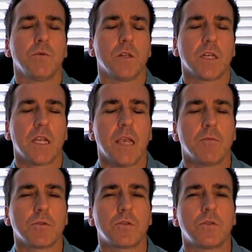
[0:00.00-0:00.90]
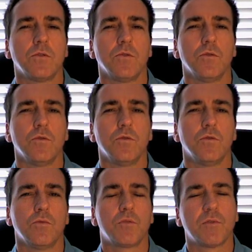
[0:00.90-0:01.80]
willing, and able
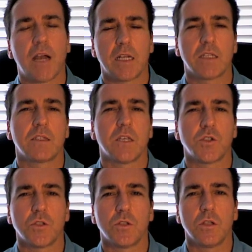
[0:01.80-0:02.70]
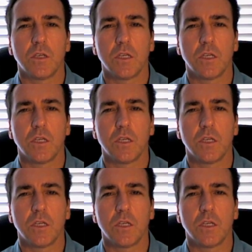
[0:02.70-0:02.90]
to provide a concession,